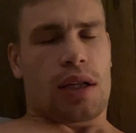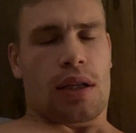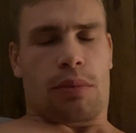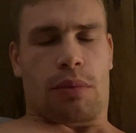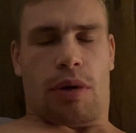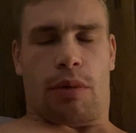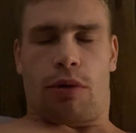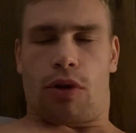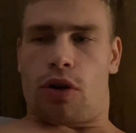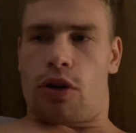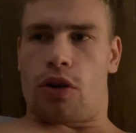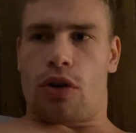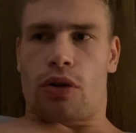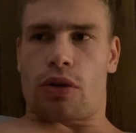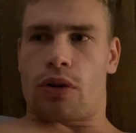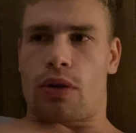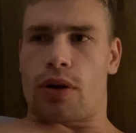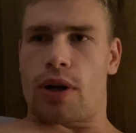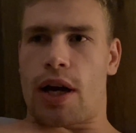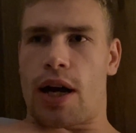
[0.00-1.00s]
maybe you're a
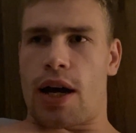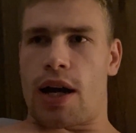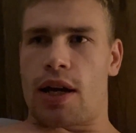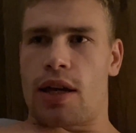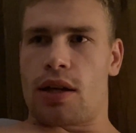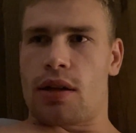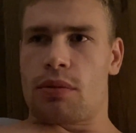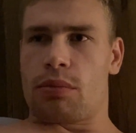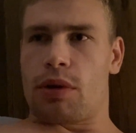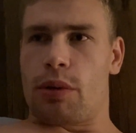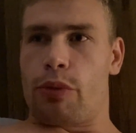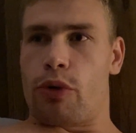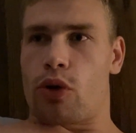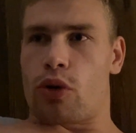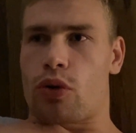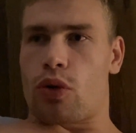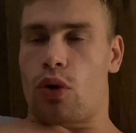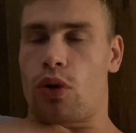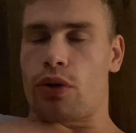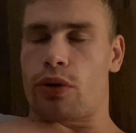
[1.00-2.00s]
younger guy, maybe you're
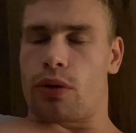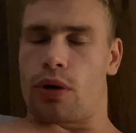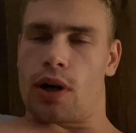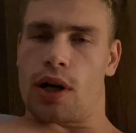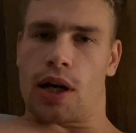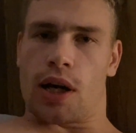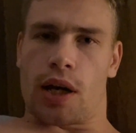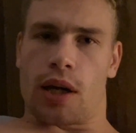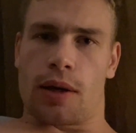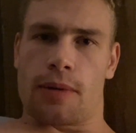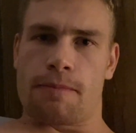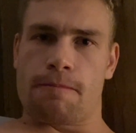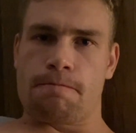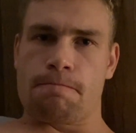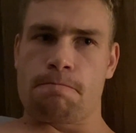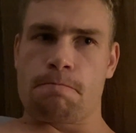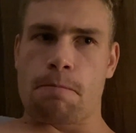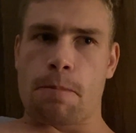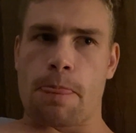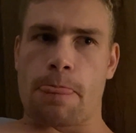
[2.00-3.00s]
an older guy,
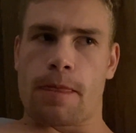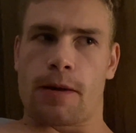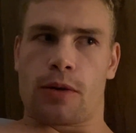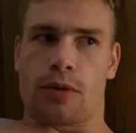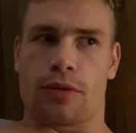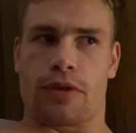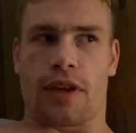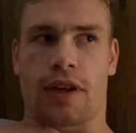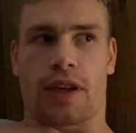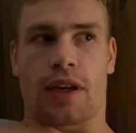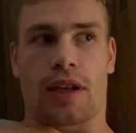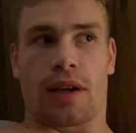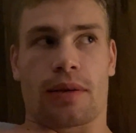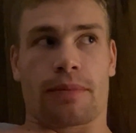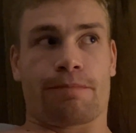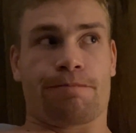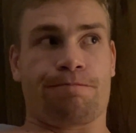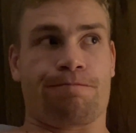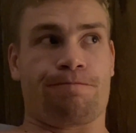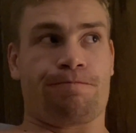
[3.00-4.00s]
and you're
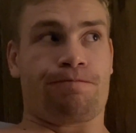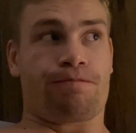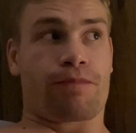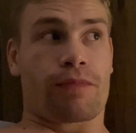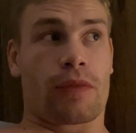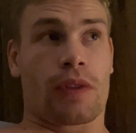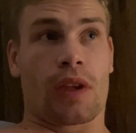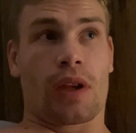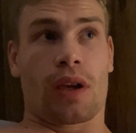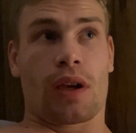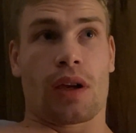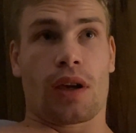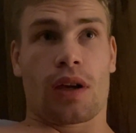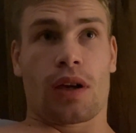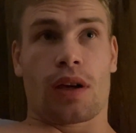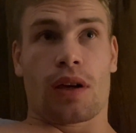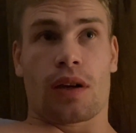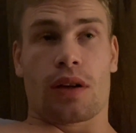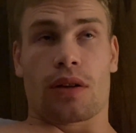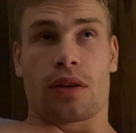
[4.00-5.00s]
thinking,
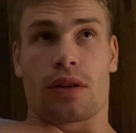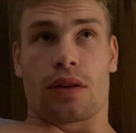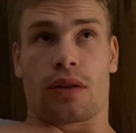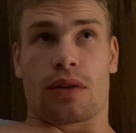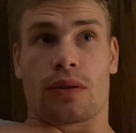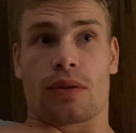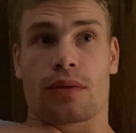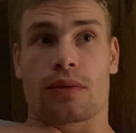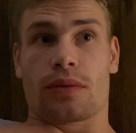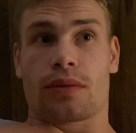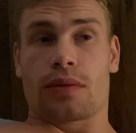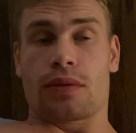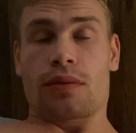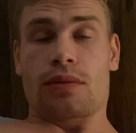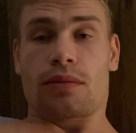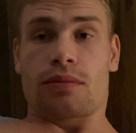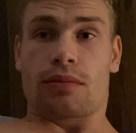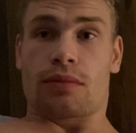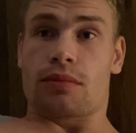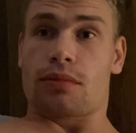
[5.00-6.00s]
you know,
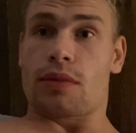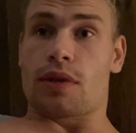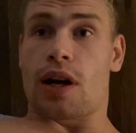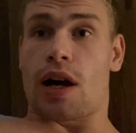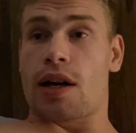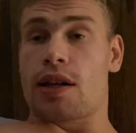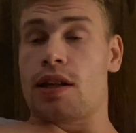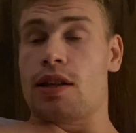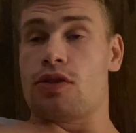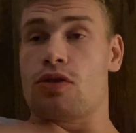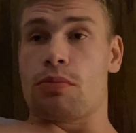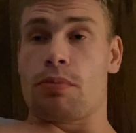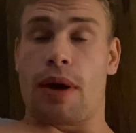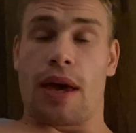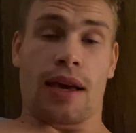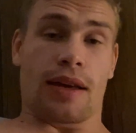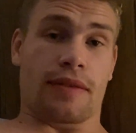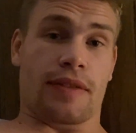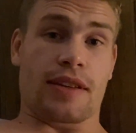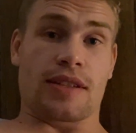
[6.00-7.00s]
I need to
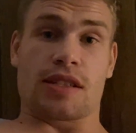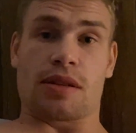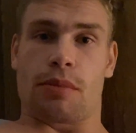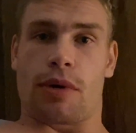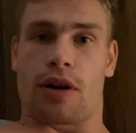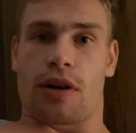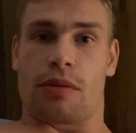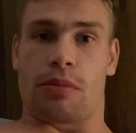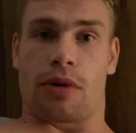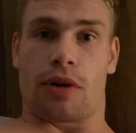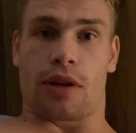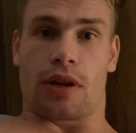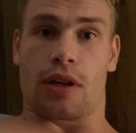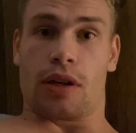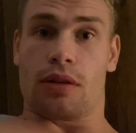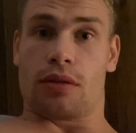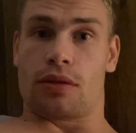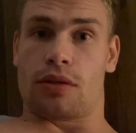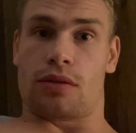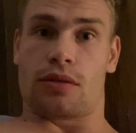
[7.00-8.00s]
make this amount of
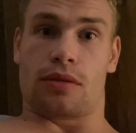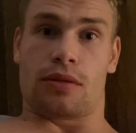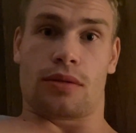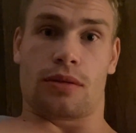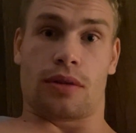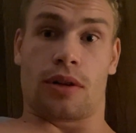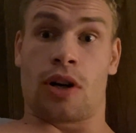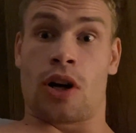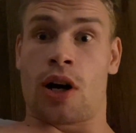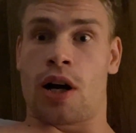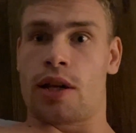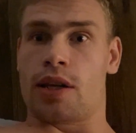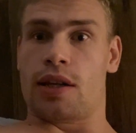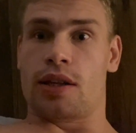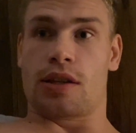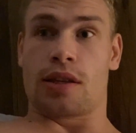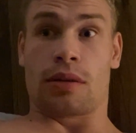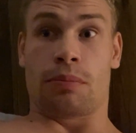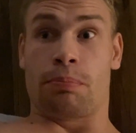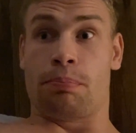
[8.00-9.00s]
money. You know, I
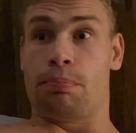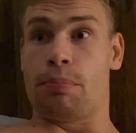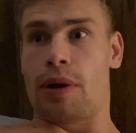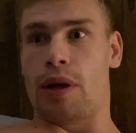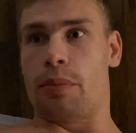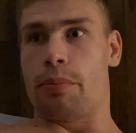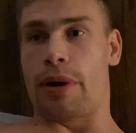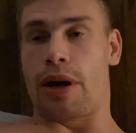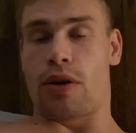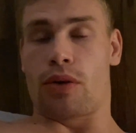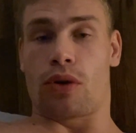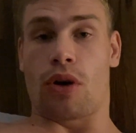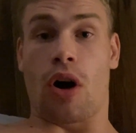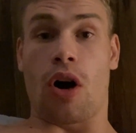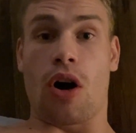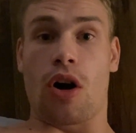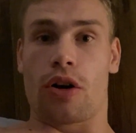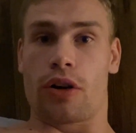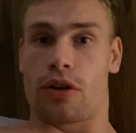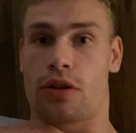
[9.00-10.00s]
need to be a better
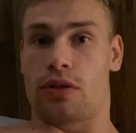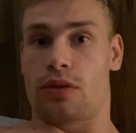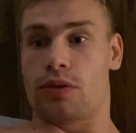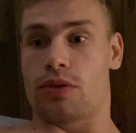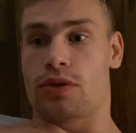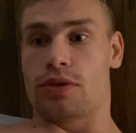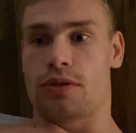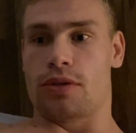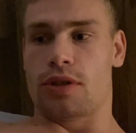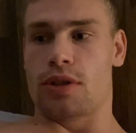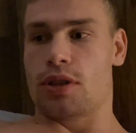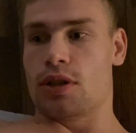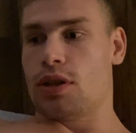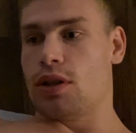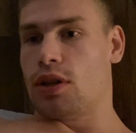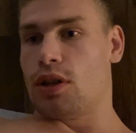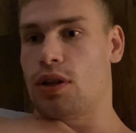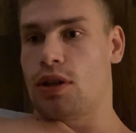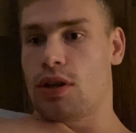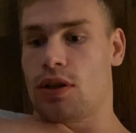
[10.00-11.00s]
car, you know, to
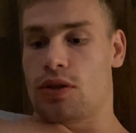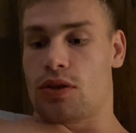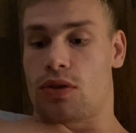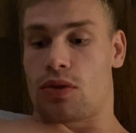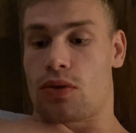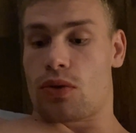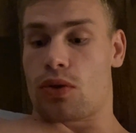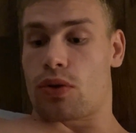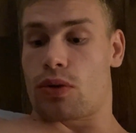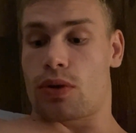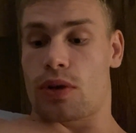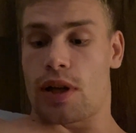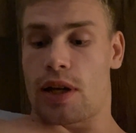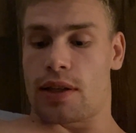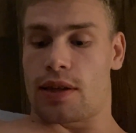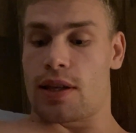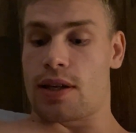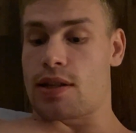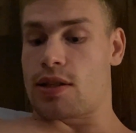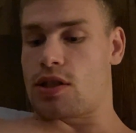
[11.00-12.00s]
look
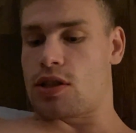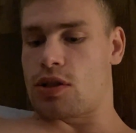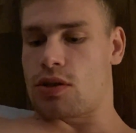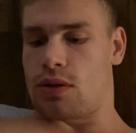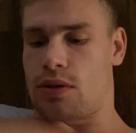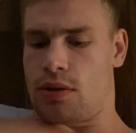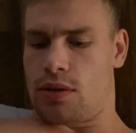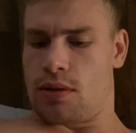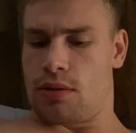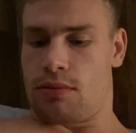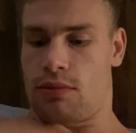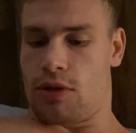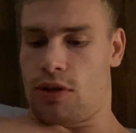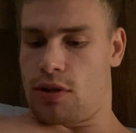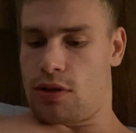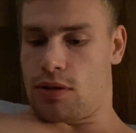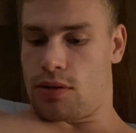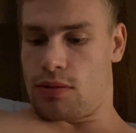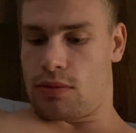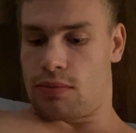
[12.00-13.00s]
like this and, you
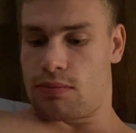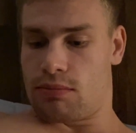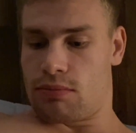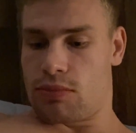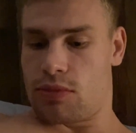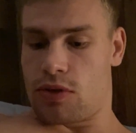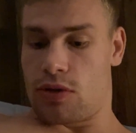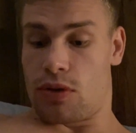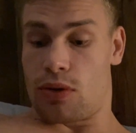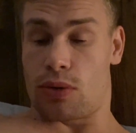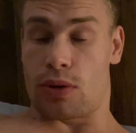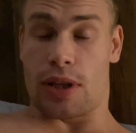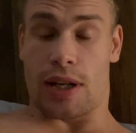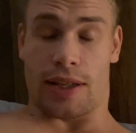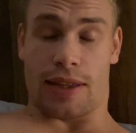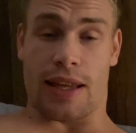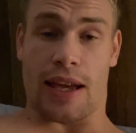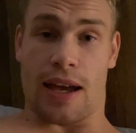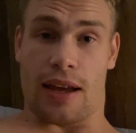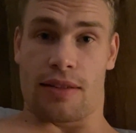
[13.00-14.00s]
know, to look
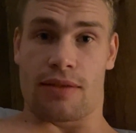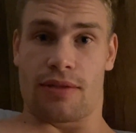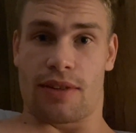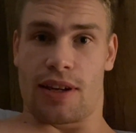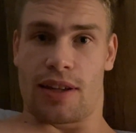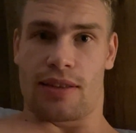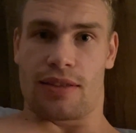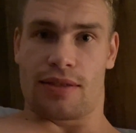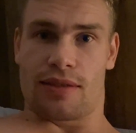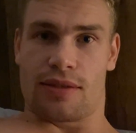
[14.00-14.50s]
like that, right?